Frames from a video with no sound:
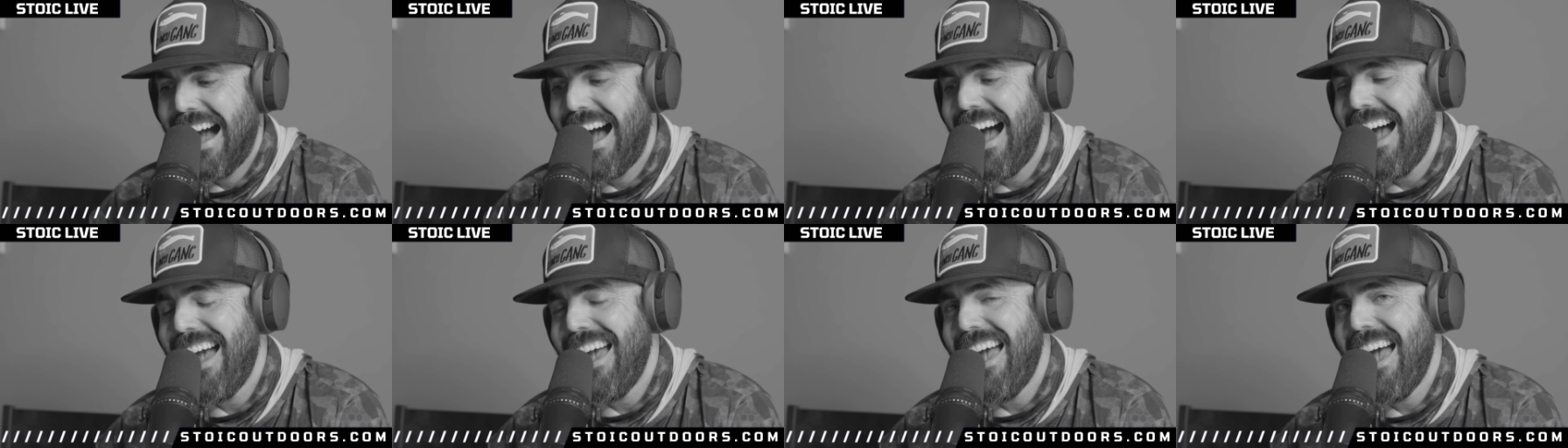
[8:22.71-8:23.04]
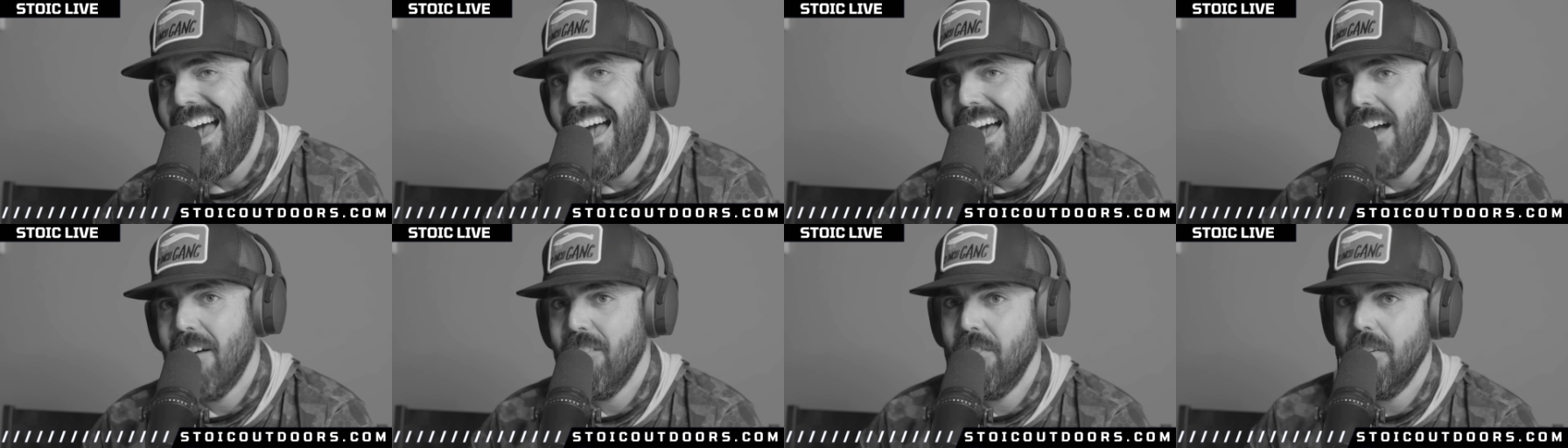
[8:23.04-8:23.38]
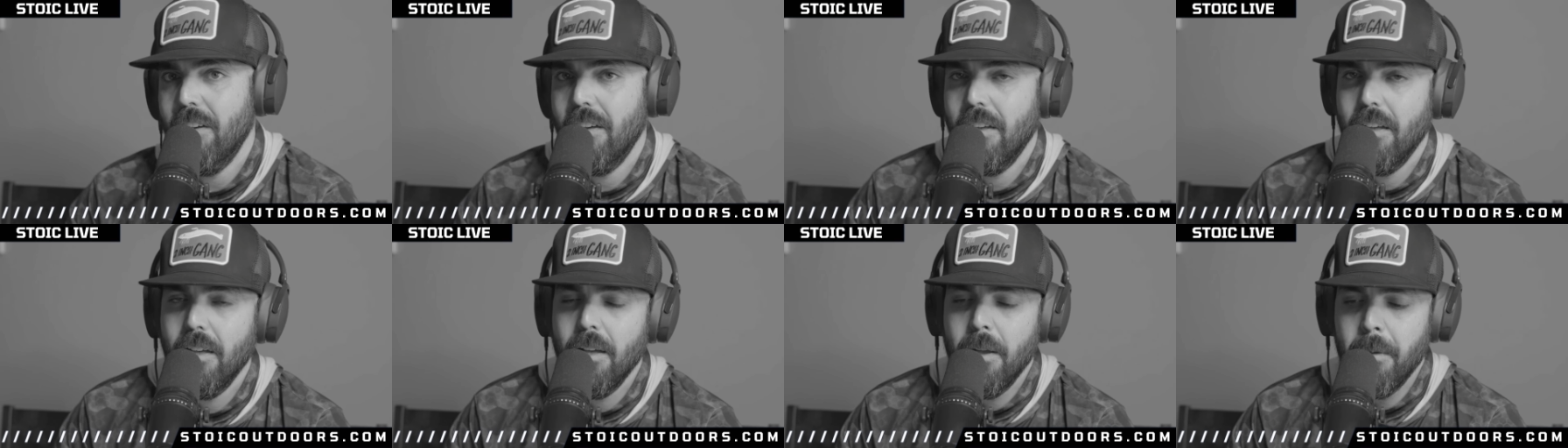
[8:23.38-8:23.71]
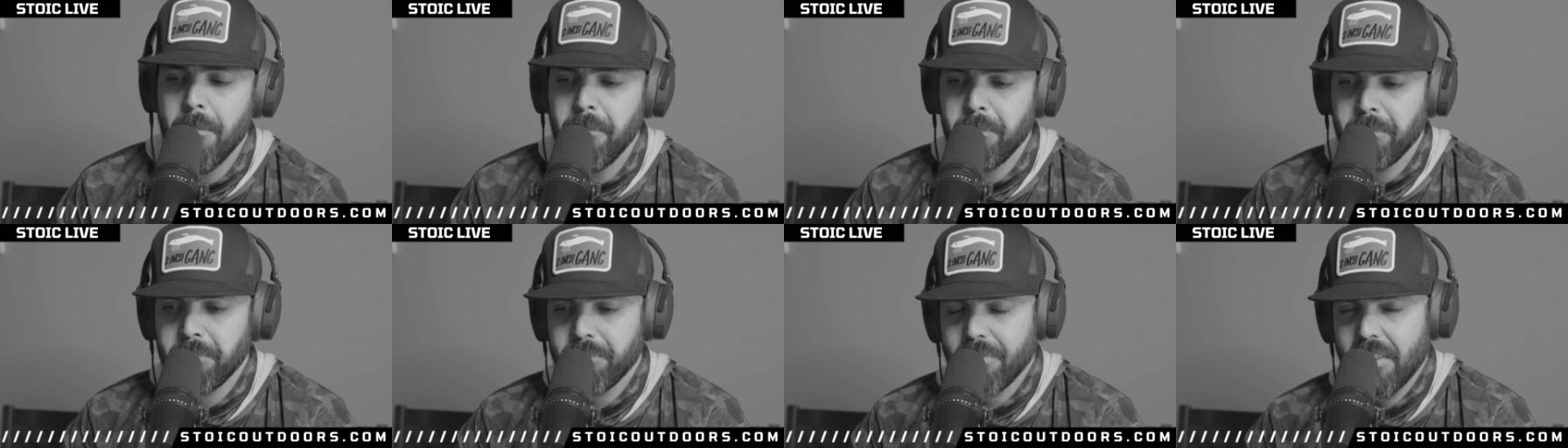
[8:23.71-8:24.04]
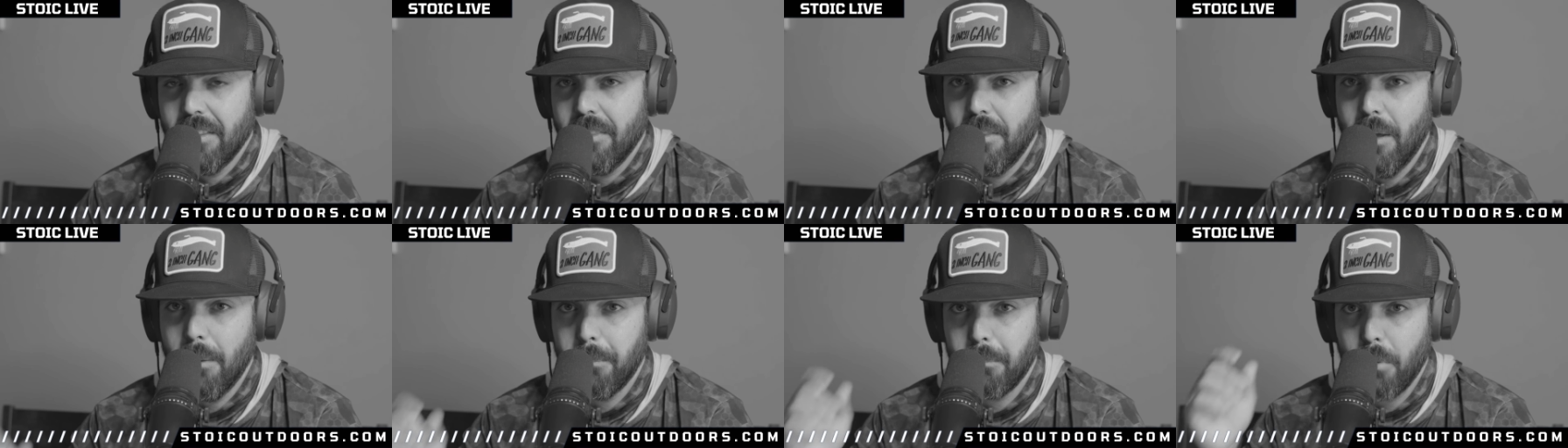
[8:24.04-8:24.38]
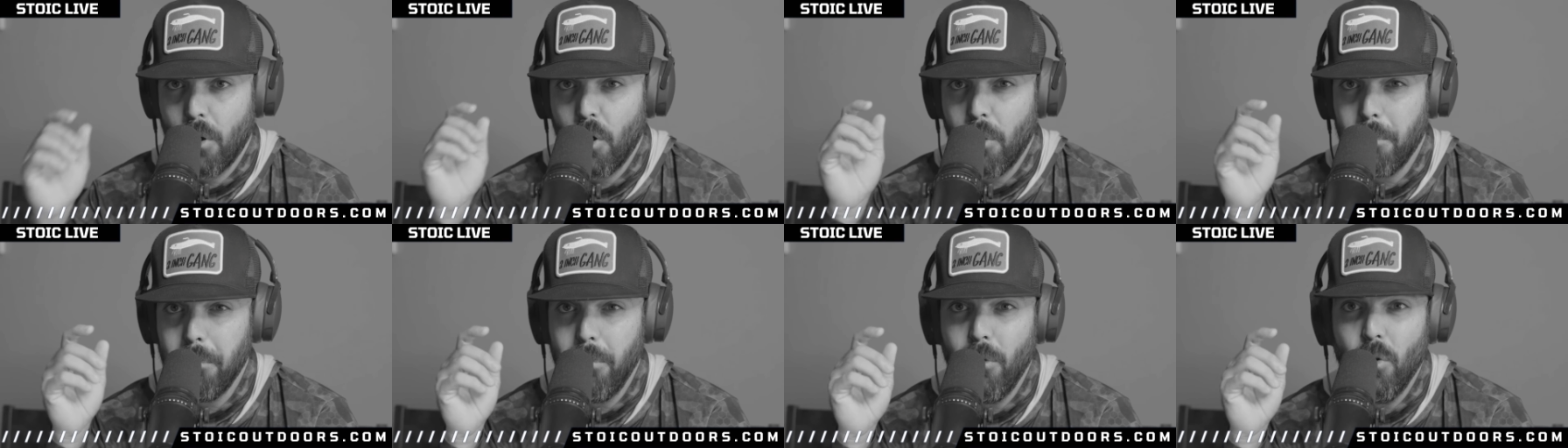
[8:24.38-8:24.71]
I have the
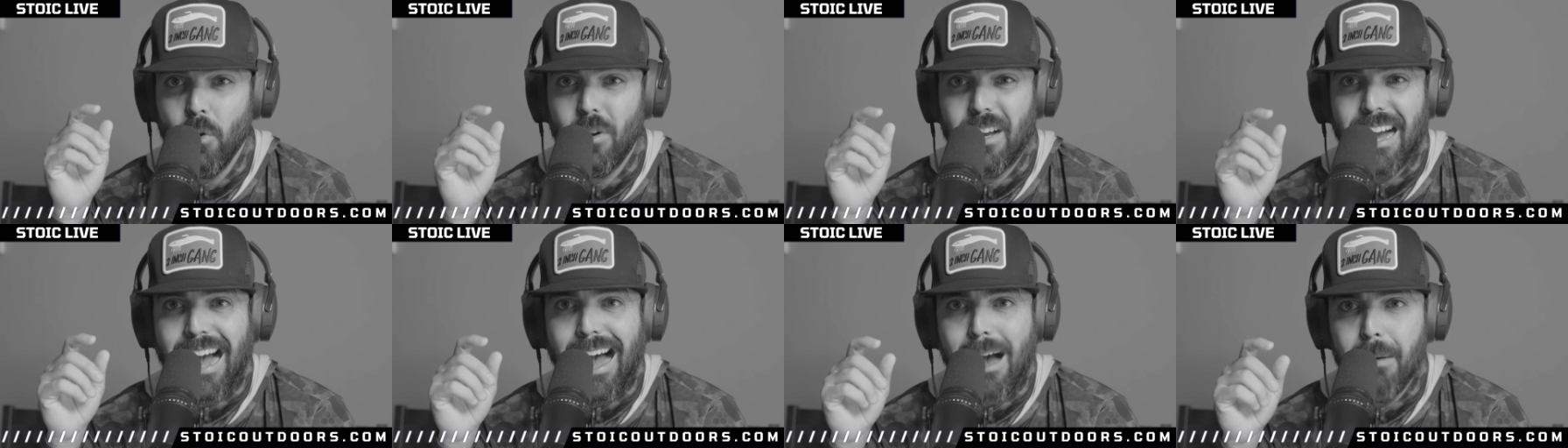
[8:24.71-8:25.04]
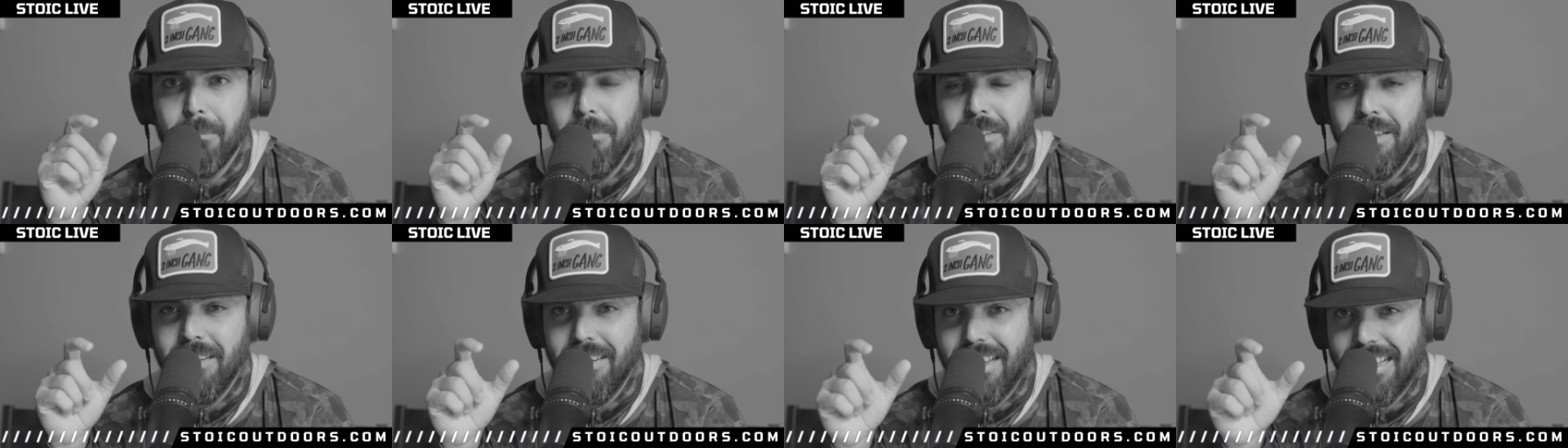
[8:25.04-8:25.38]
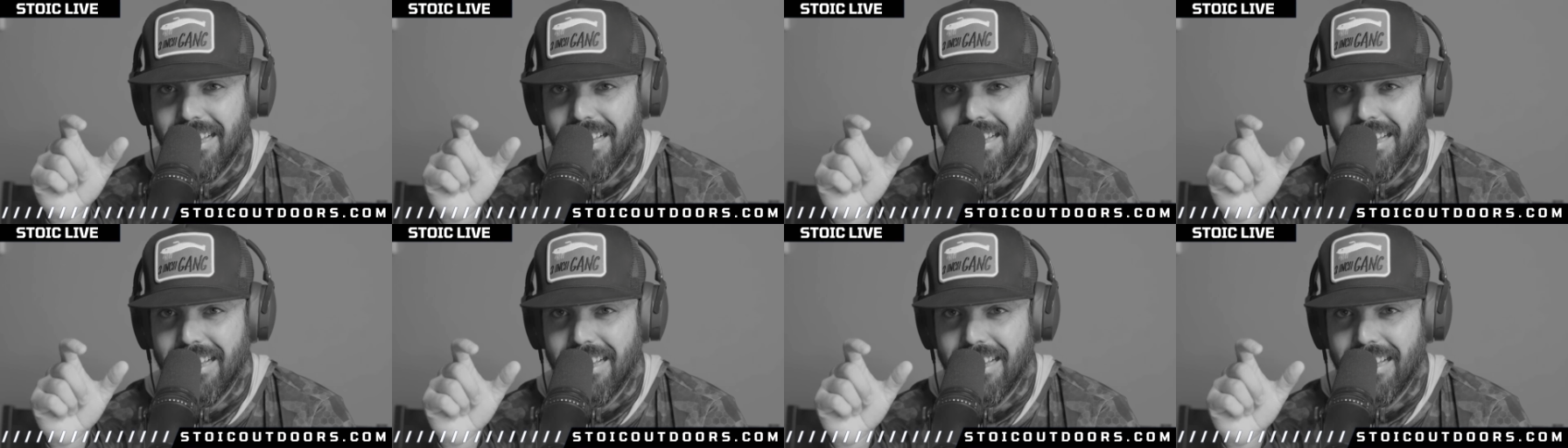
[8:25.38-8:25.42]
purple goblin.